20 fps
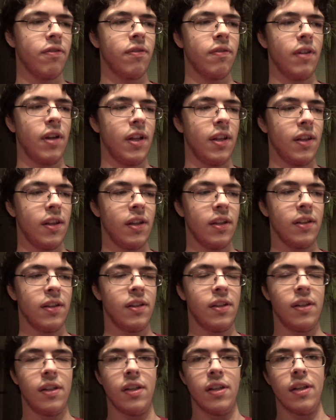I think
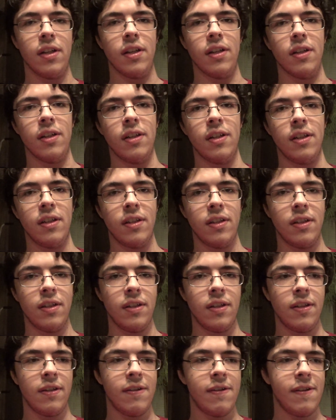the
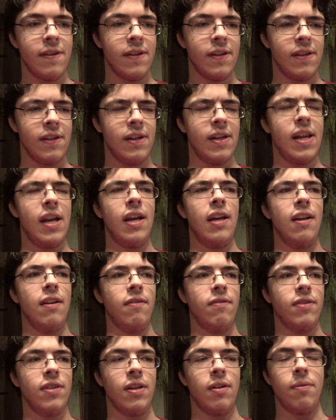
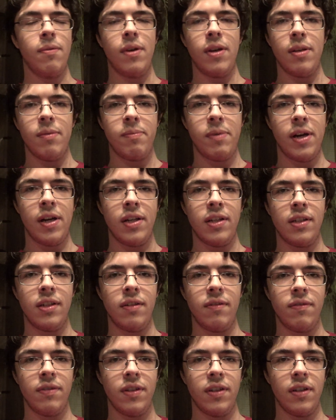negatives outweigh the
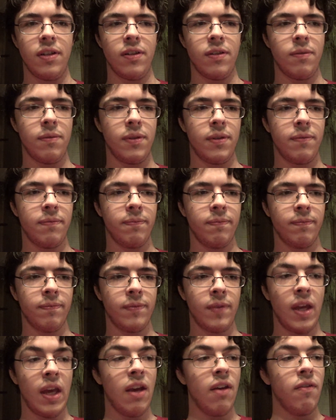positives in this one.
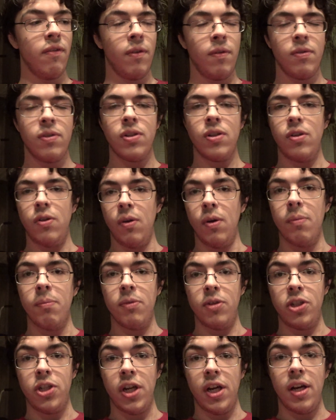If it was a normal
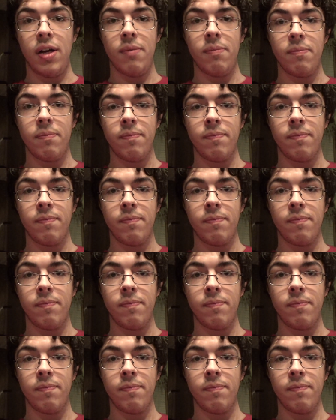job,